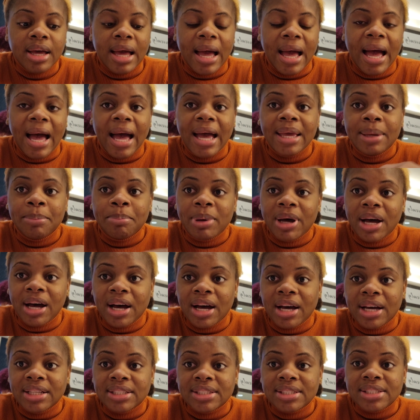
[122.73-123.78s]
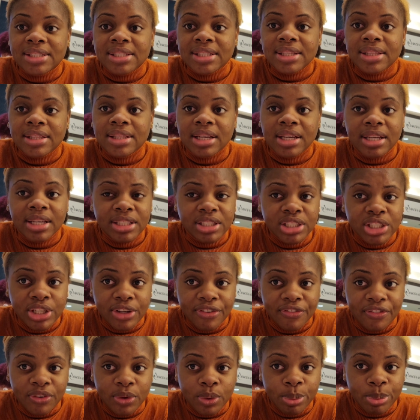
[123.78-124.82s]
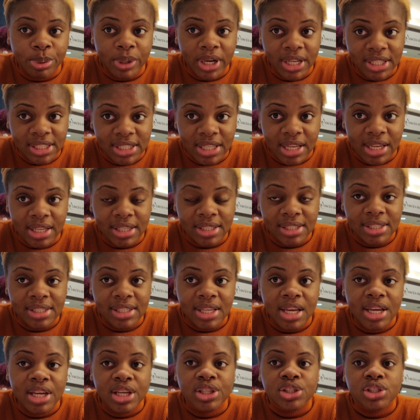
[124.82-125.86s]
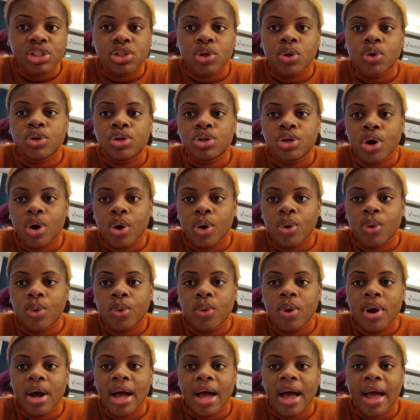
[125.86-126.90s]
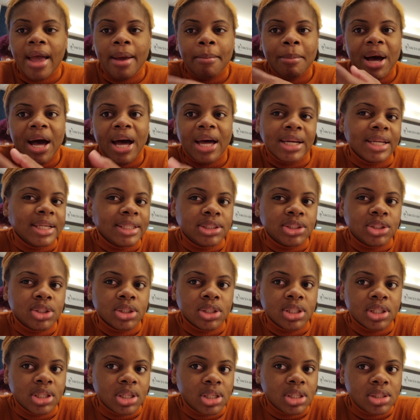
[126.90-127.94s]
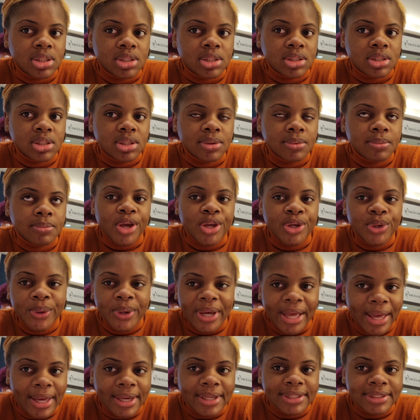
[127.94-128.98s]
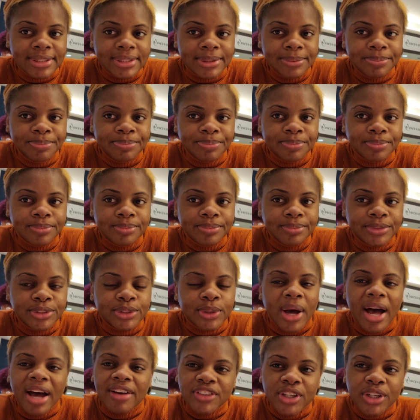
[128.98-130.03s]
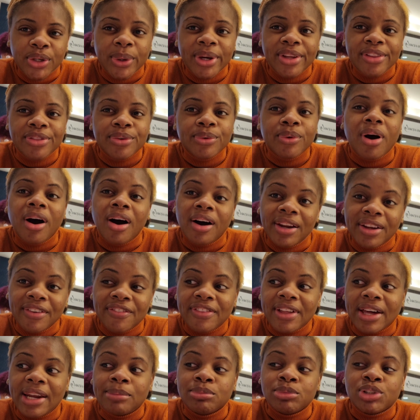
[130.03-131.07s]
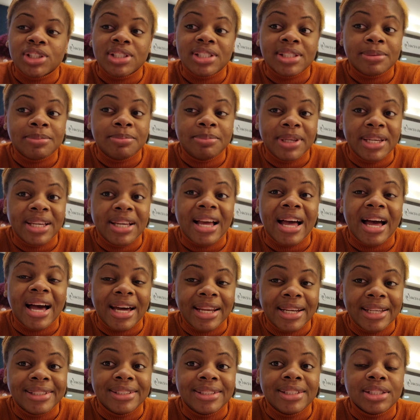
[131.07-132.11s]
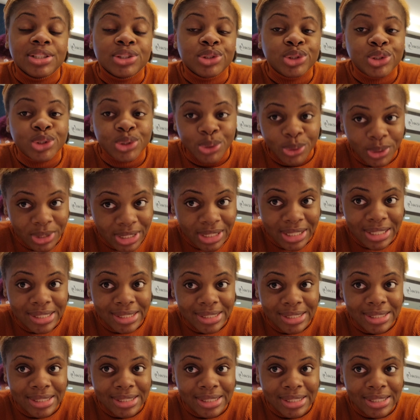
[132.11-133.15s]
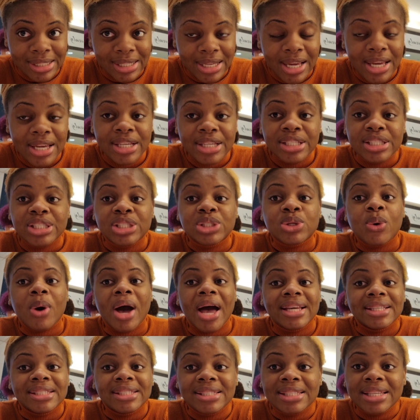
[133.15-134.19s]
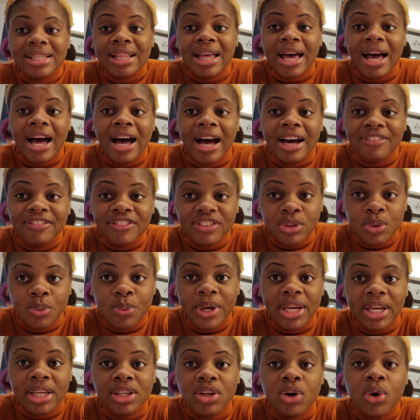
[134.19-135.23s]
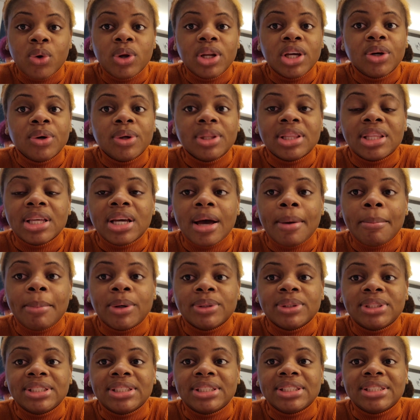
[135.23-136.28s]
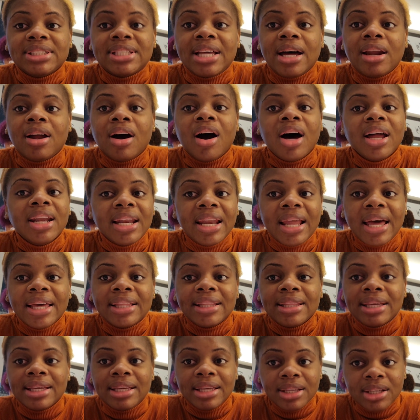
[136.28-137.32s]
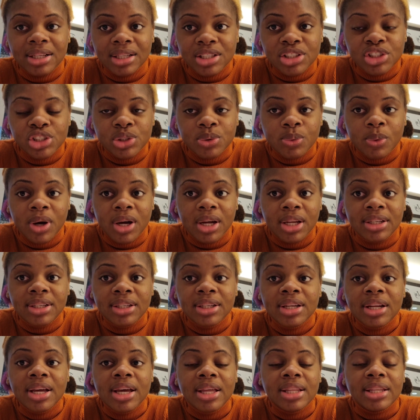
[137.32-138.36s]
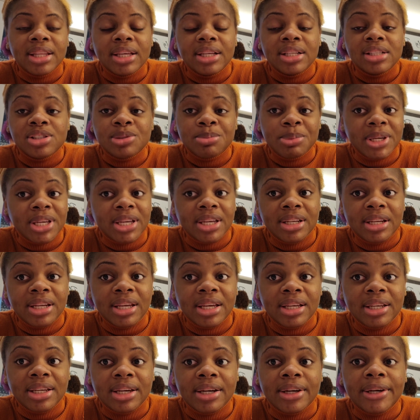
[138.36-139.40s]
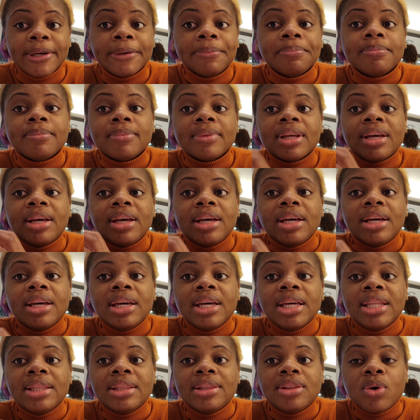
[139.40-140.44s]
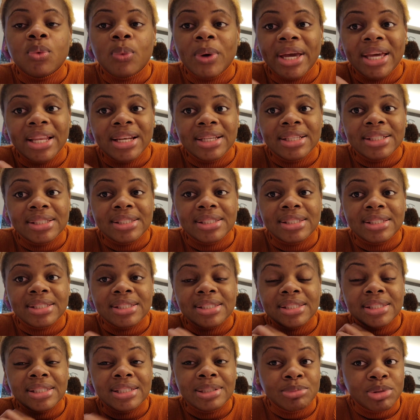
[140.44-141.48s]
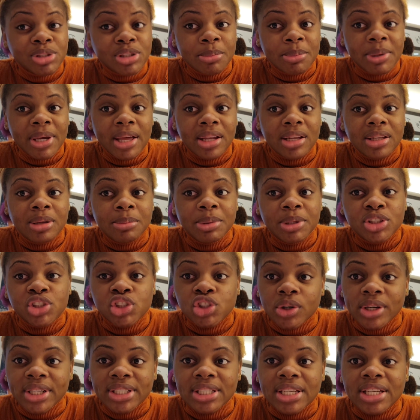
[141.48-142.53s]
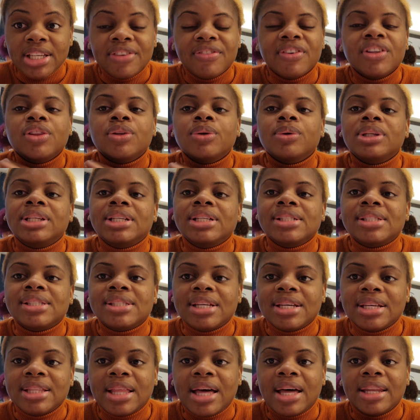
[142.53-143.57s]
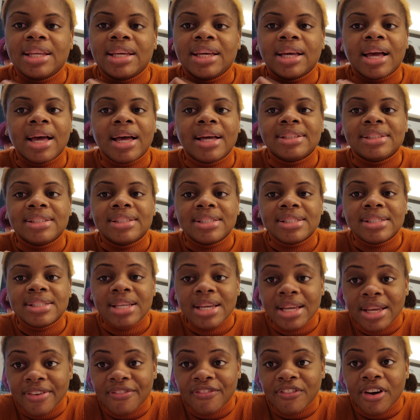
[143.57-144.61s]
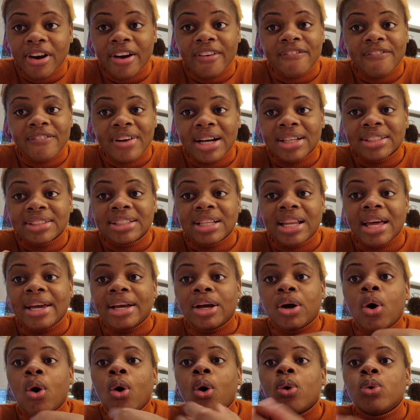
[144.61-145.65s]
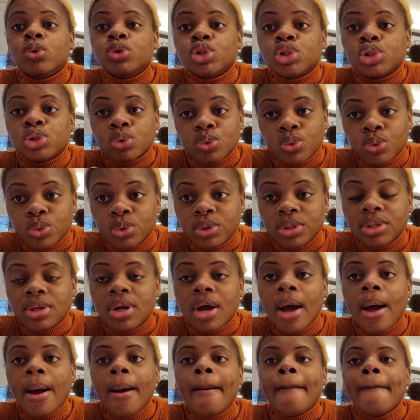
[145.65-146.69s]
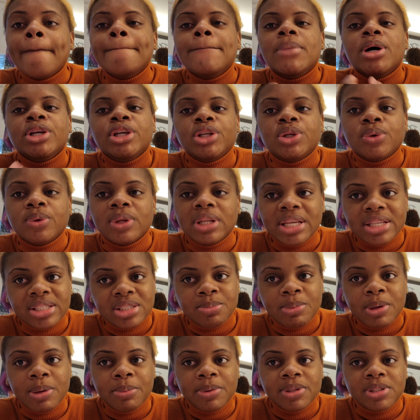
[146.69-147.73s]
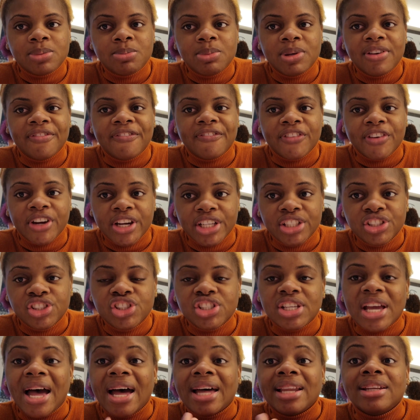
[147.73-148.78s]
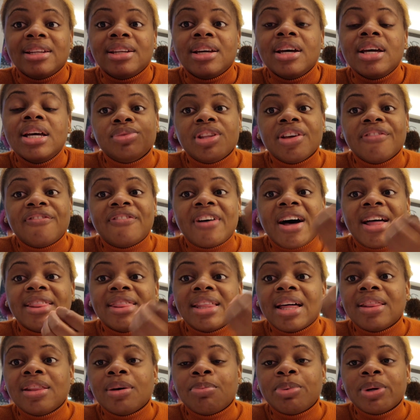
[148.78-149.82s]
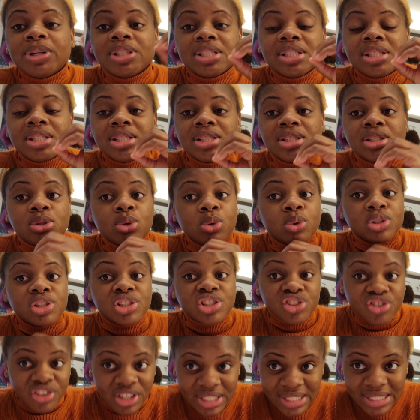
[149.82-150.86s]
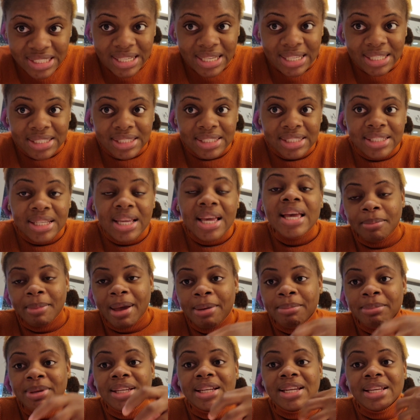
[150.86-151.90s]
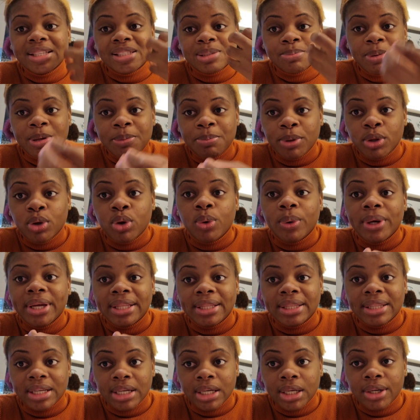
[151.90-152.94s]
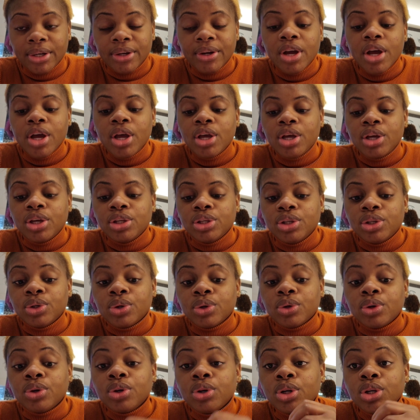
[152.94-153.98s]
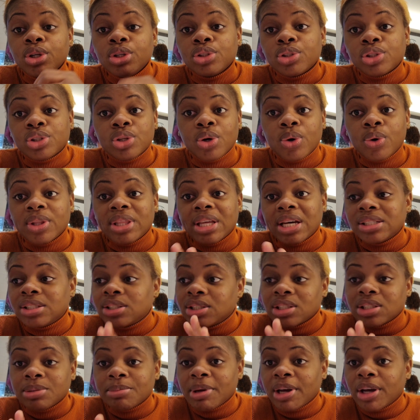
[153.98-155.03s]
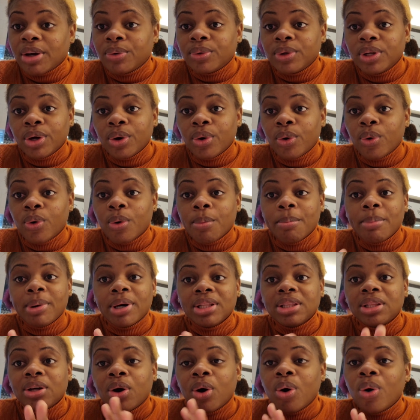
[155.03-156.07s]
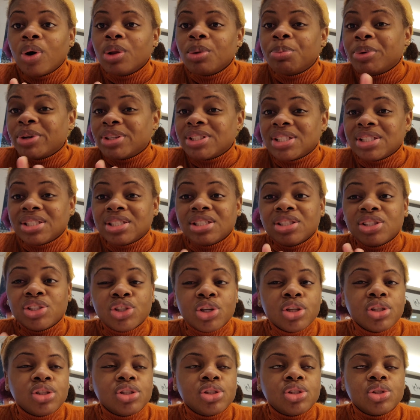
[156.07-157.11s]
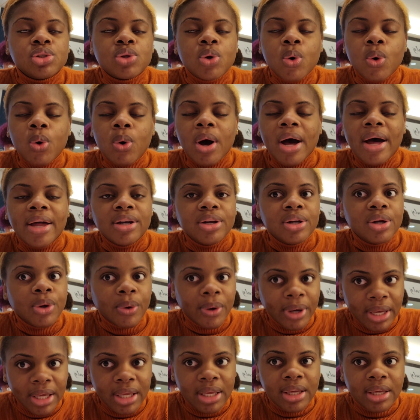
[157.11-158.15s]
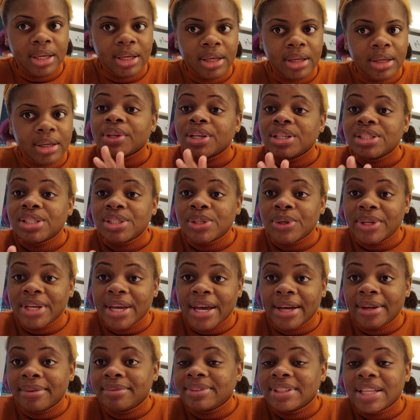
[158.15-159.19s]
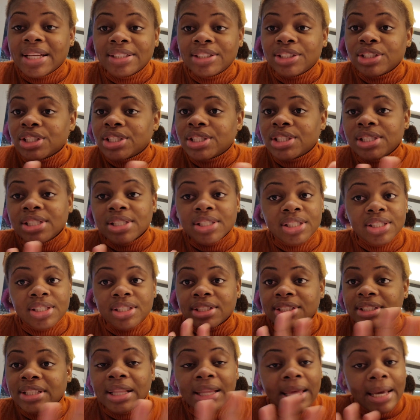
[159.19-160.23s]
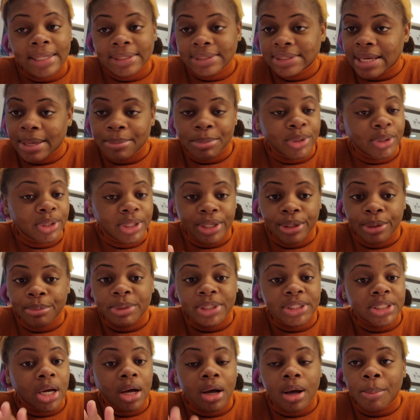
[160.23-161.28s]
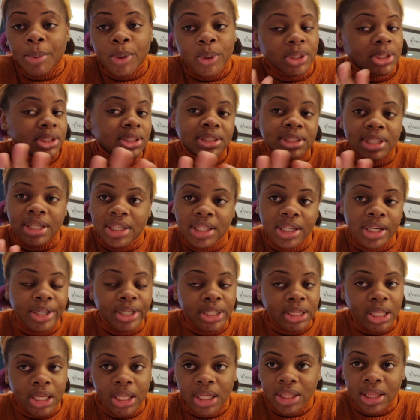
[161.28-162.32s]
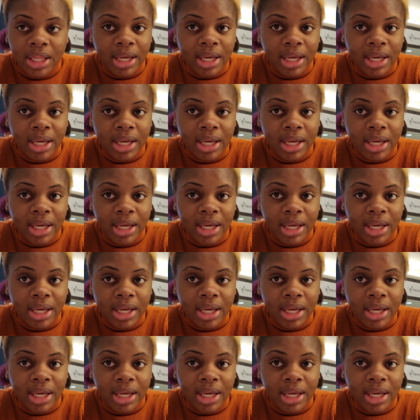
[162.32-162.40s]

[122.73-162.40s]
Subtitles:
I passed the interview process, so now I'm added to the list. You guys, so after going through all of that, I'm just being added to the list. So I still have to wait. The only good thing about it is that unlike the English one, the English speaking daycare, the wait list seems to be a little bit shorter, even though they say that they can't say for a fact like how soon. But you know, less people speak French, and the fact that the process is so stringent, I mean less people going there, you know. So that's just my only hope. But the whole process is just so annoying. So yeah, this is just the last time you'll hear me talk about this daycare thing.